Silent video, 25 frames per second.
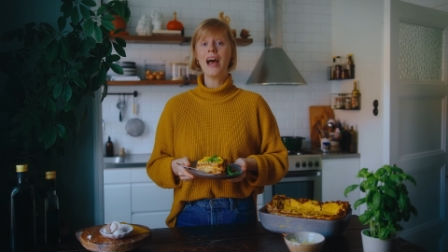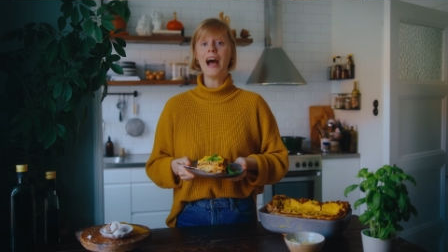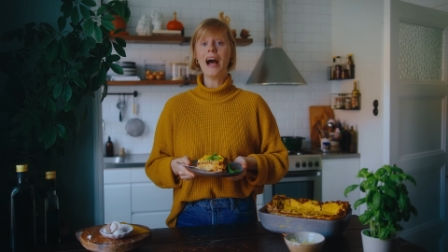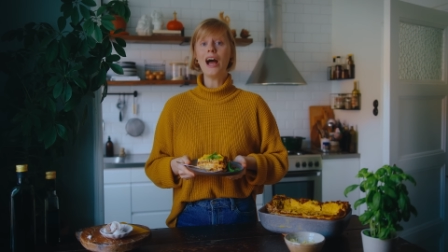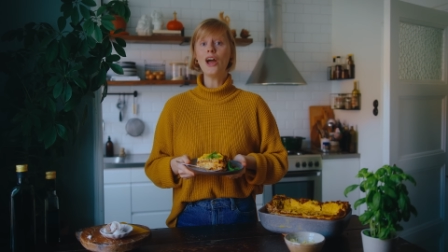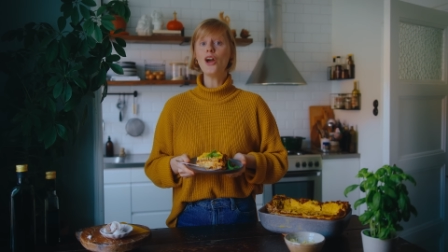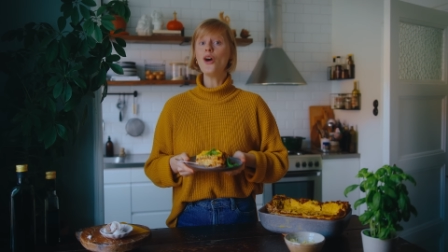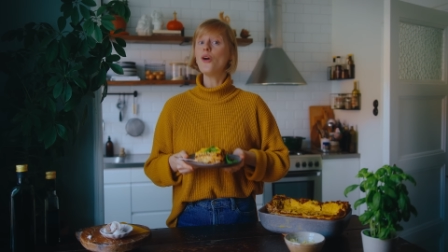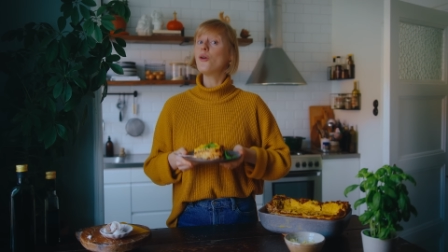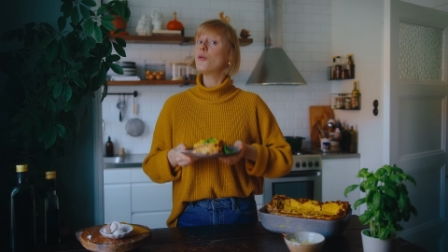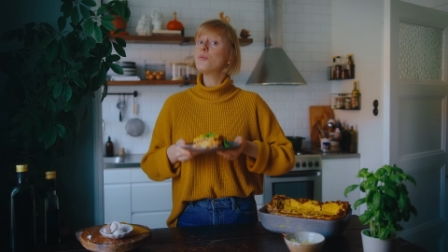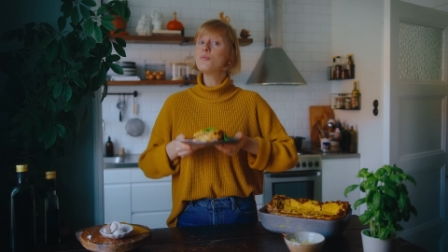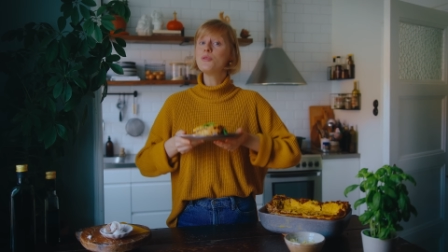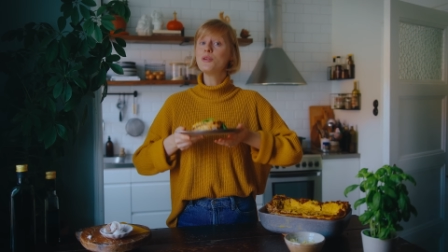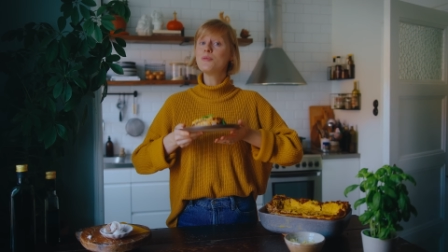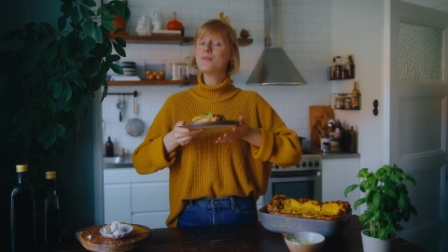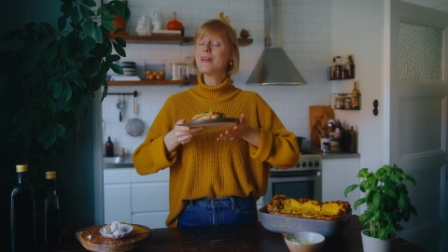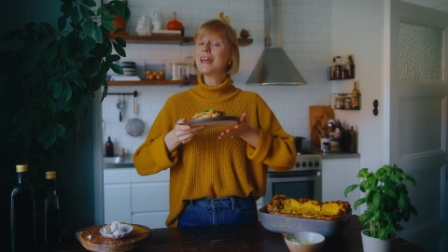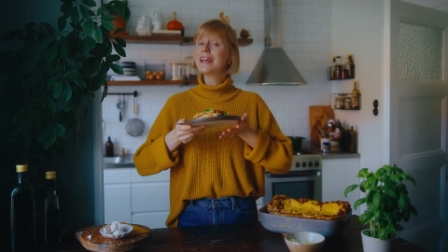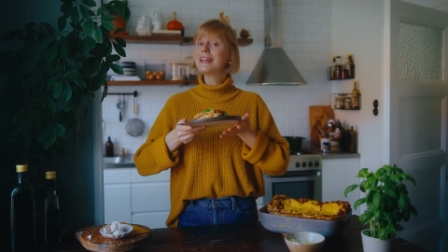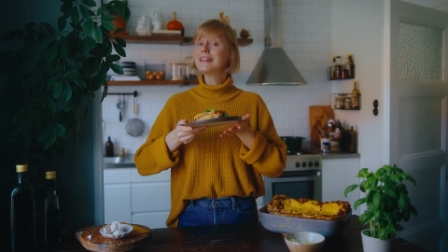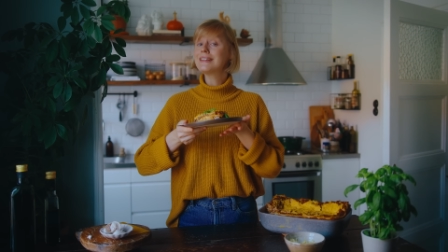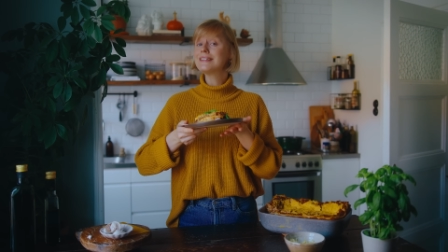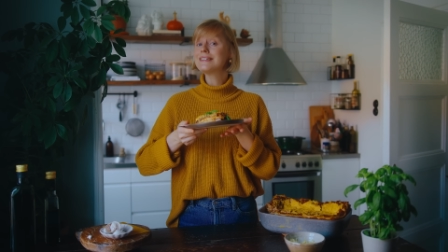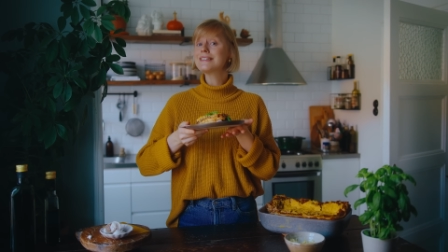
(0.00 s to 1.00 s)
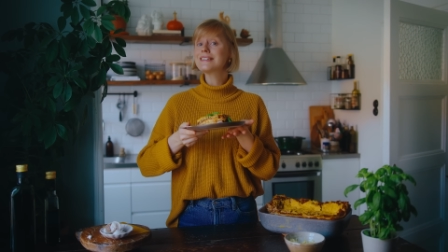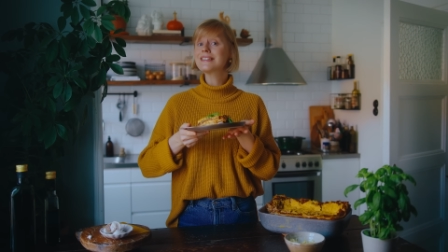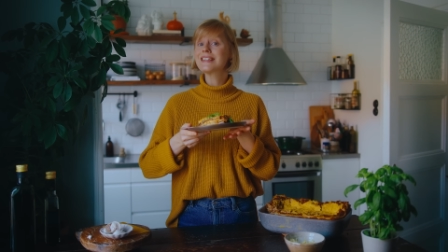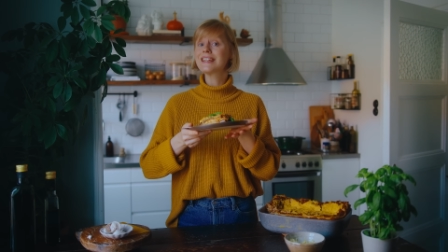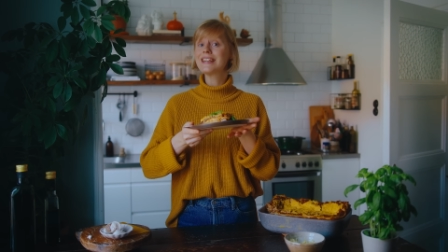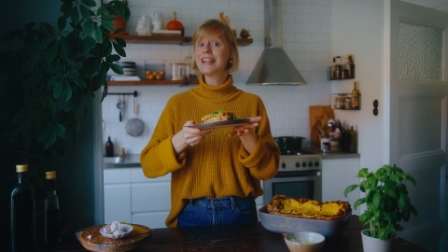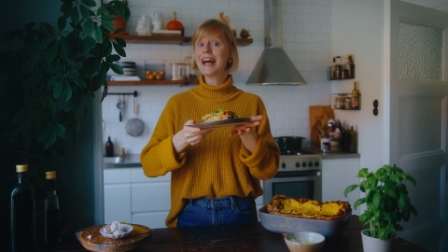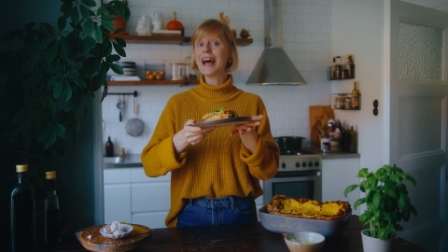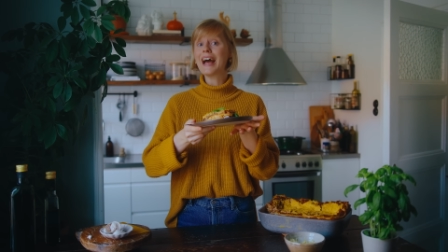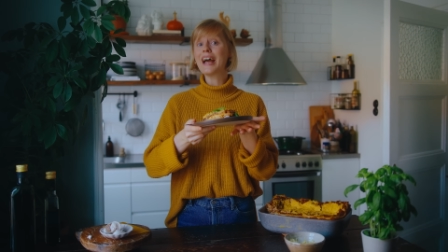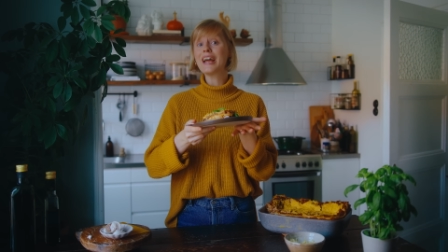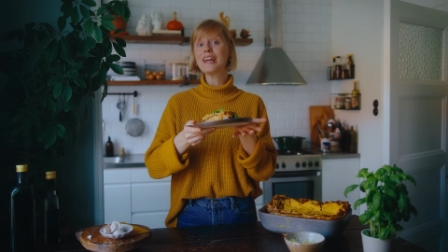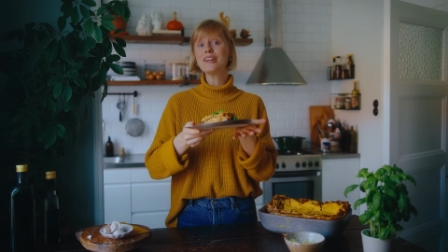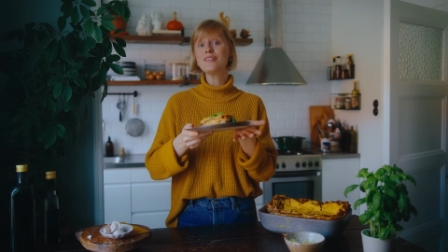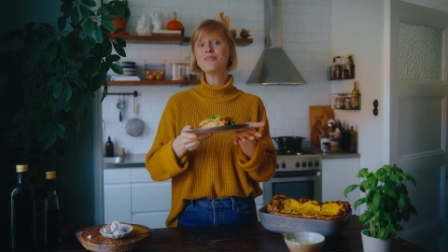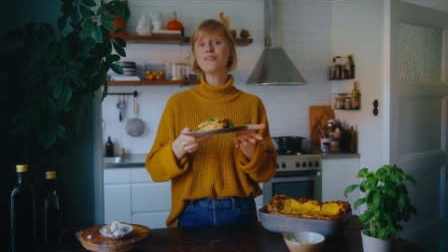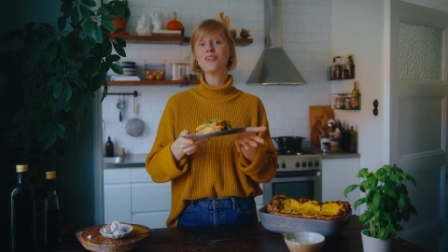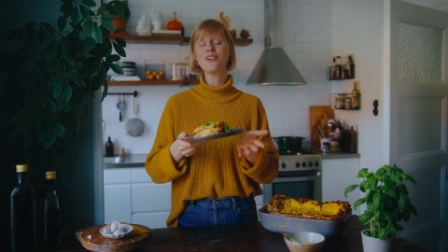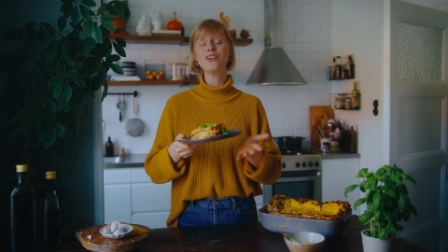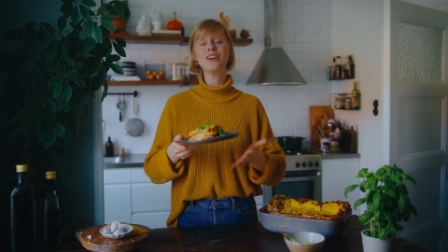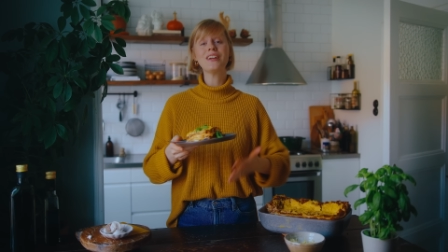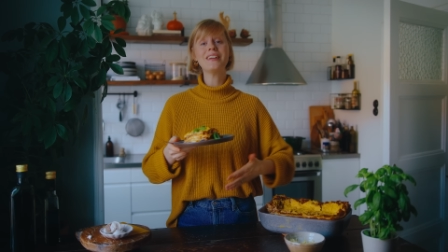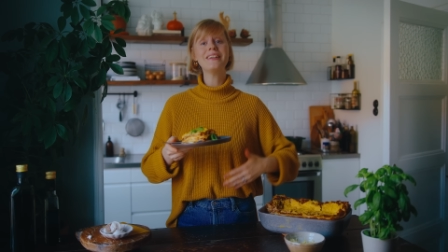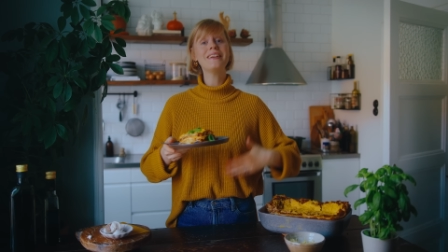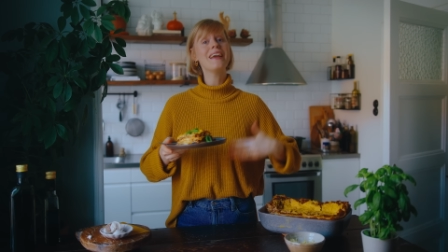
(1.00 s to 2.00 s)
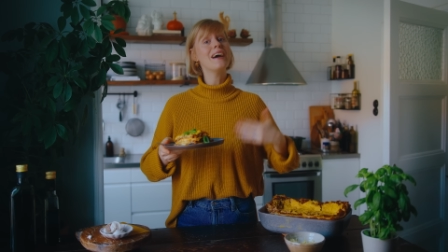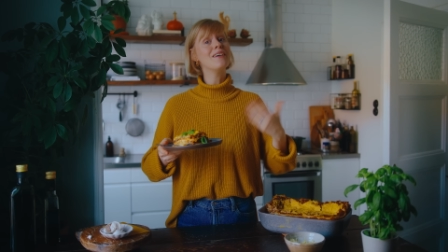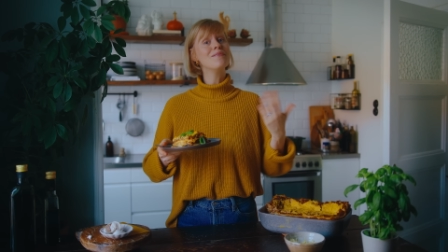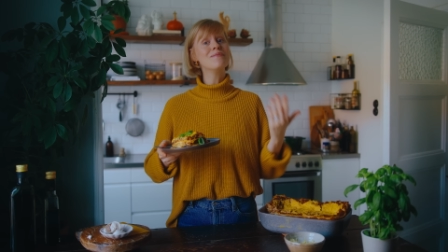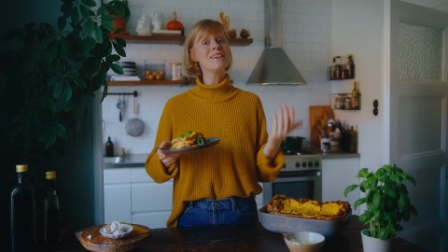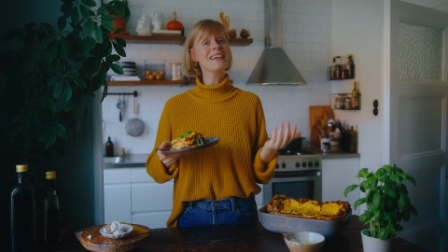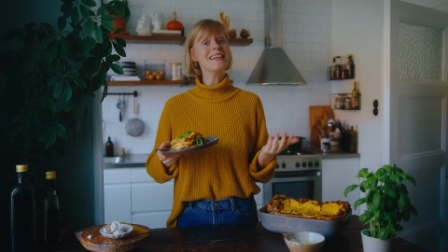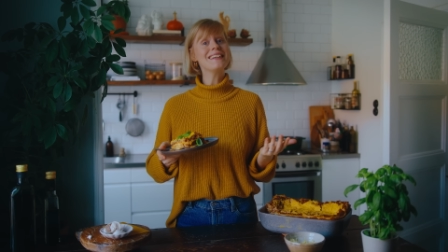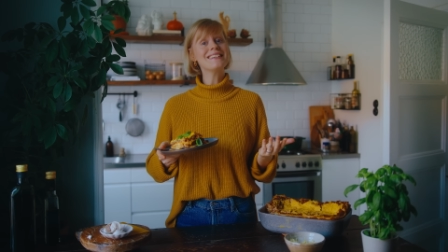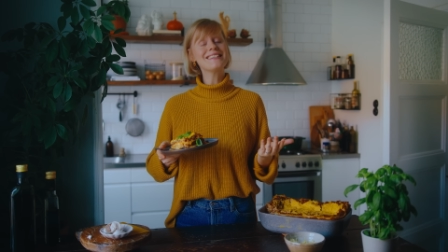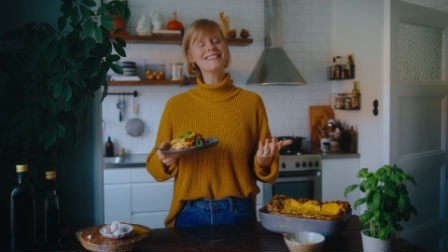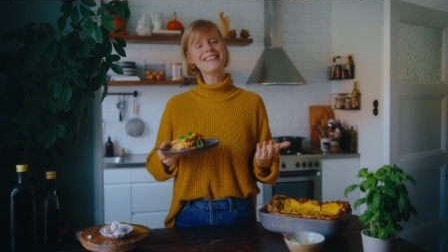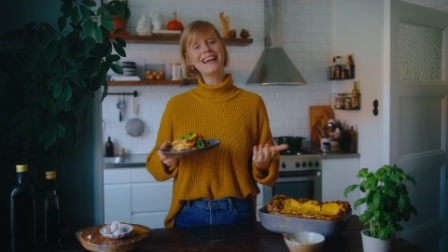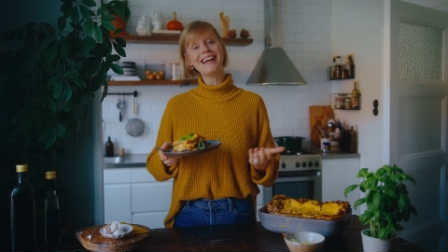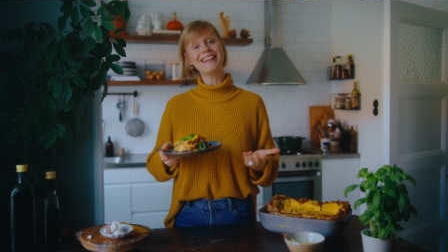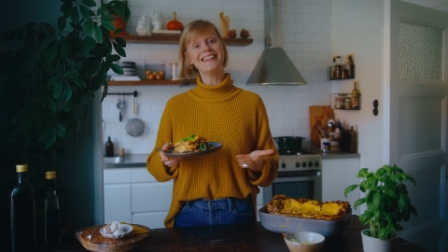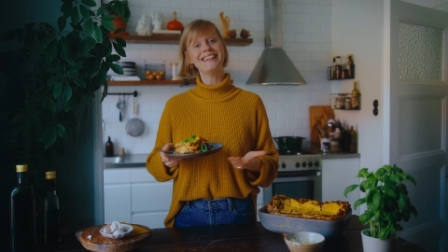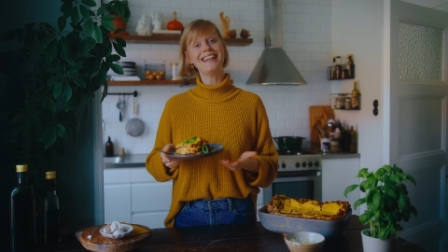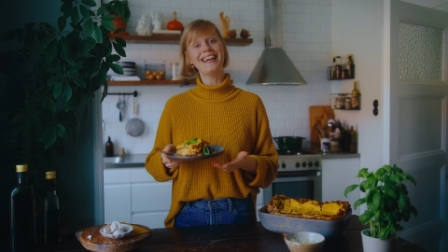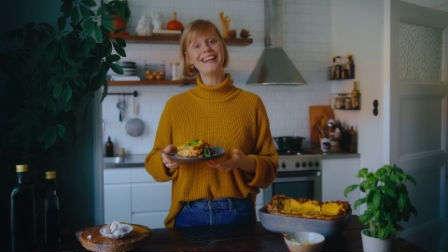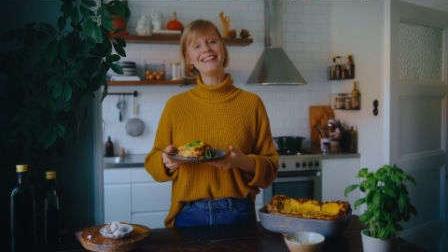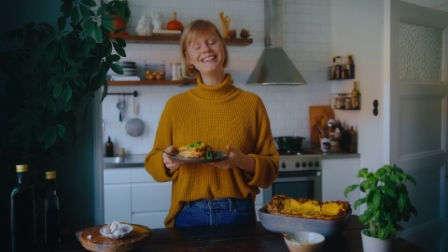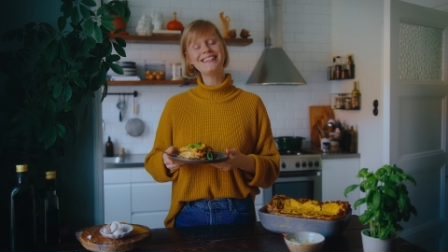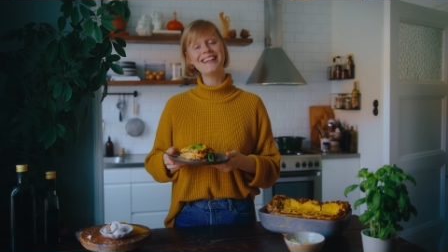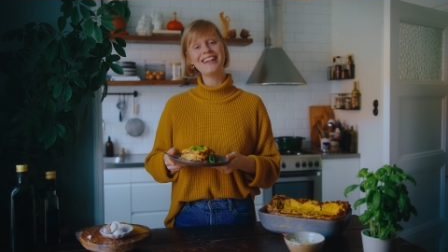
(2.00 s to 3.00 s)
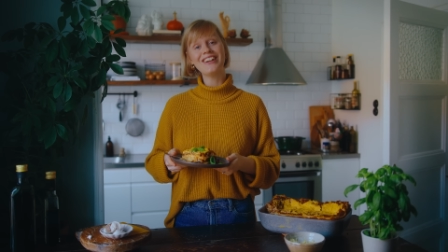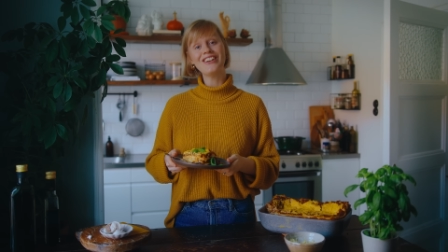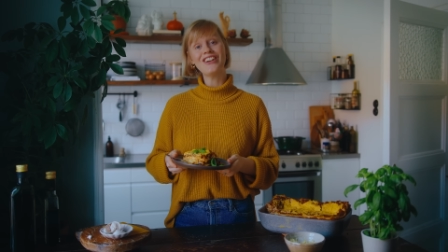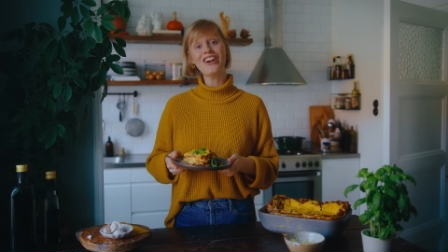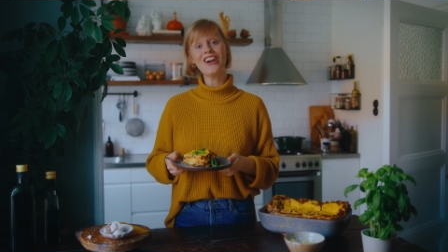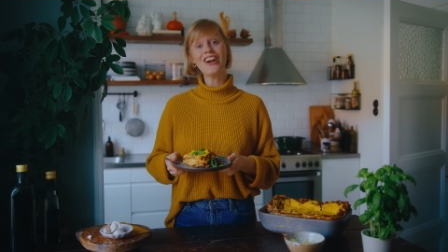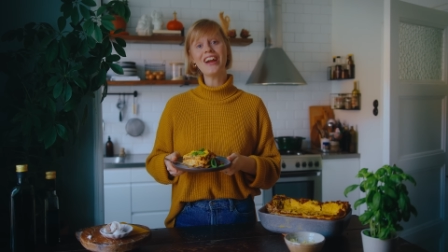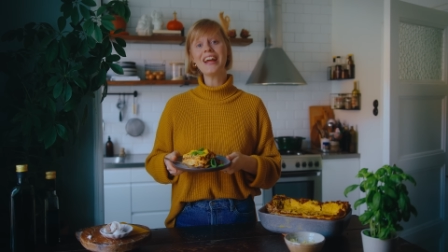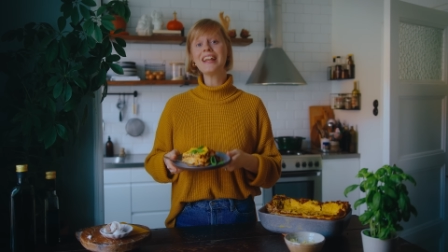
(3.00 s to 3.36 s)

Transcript: I hope you make this tonight for a yummy Sunday dinner.